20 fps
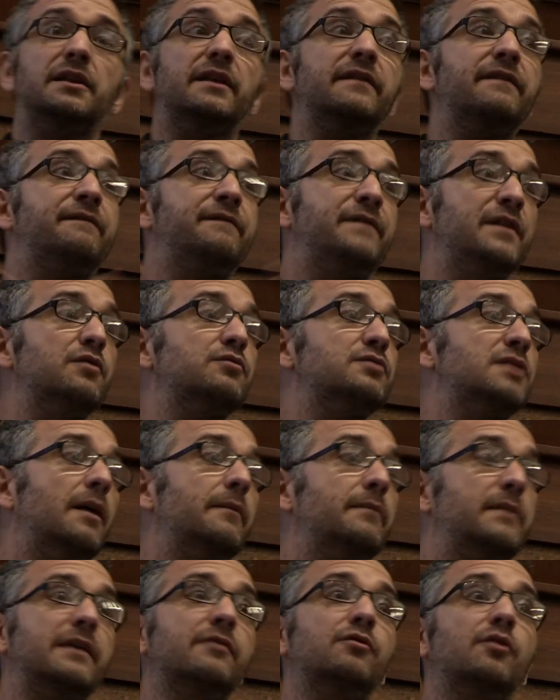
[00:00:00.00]
and they've filled
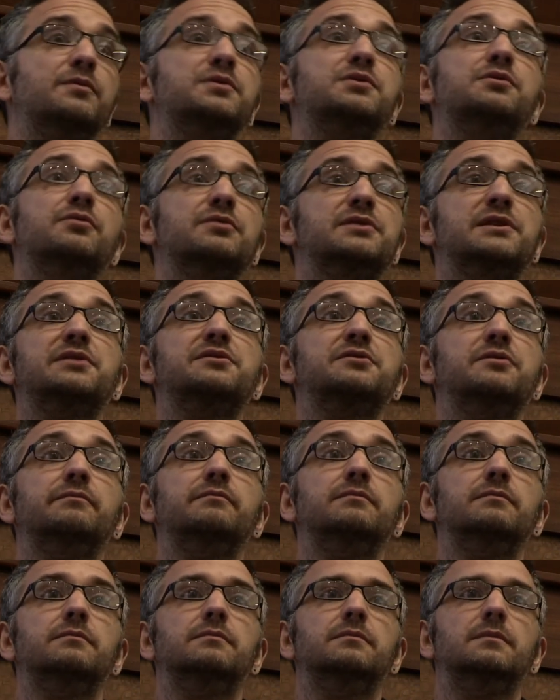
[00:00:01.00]
up their optical
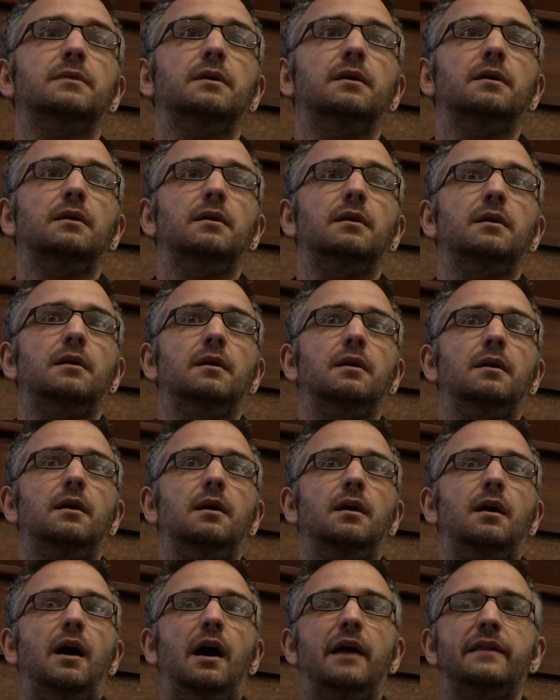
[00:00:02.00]
system.
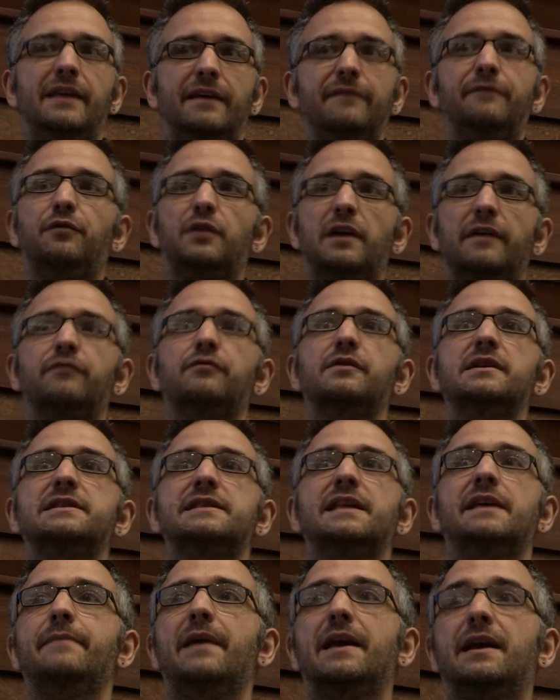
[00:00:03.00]
And then for whatever
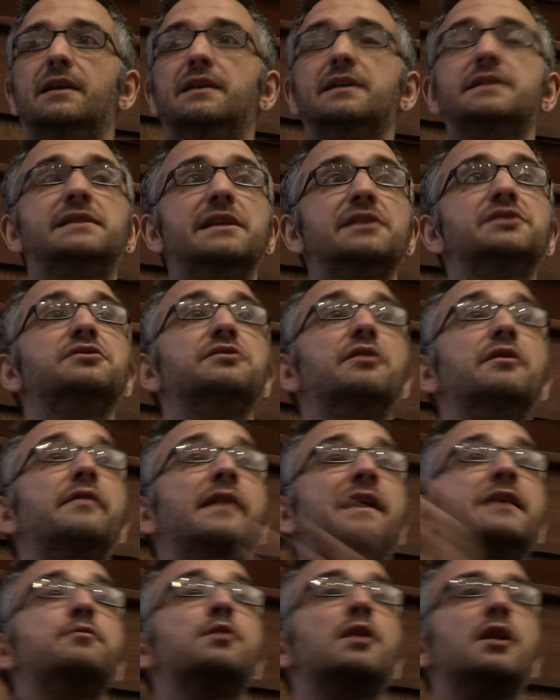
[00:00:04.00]
reason they make a decision that
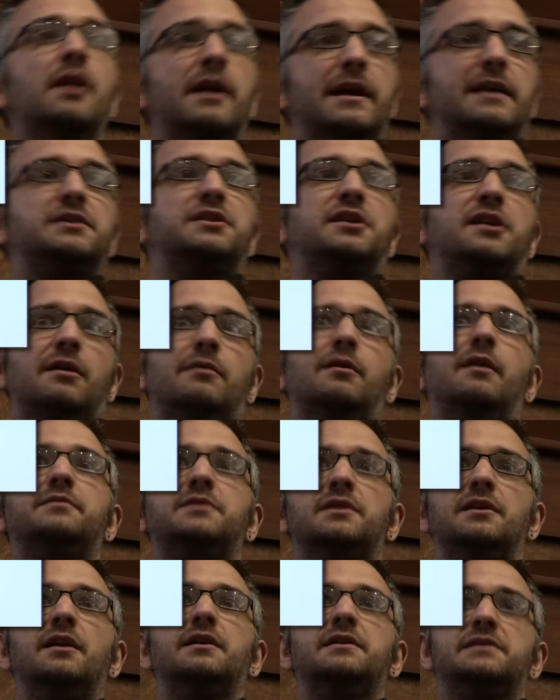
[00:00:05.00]
they would like to go up
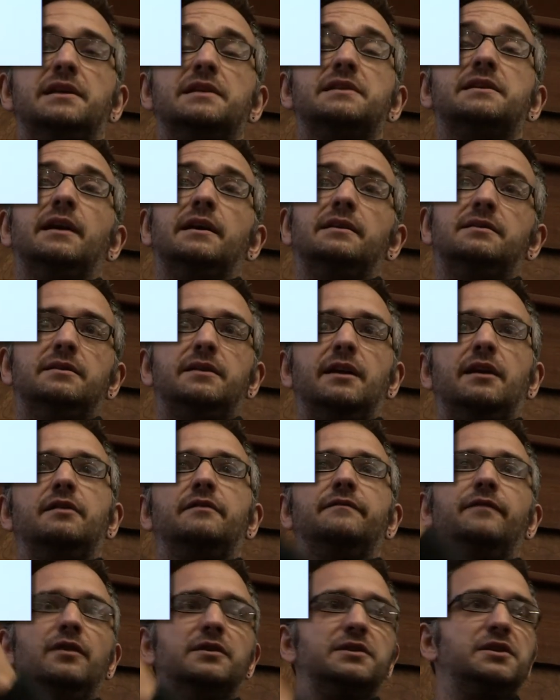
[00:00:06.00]
to 96K to take
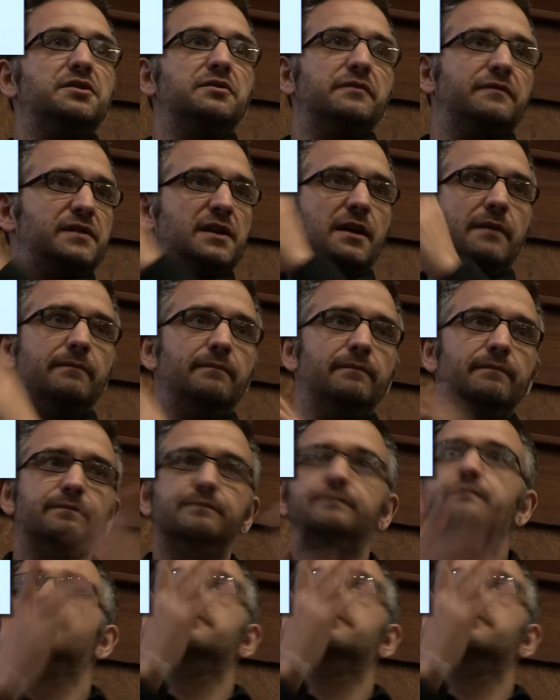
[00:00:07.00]
advantage of some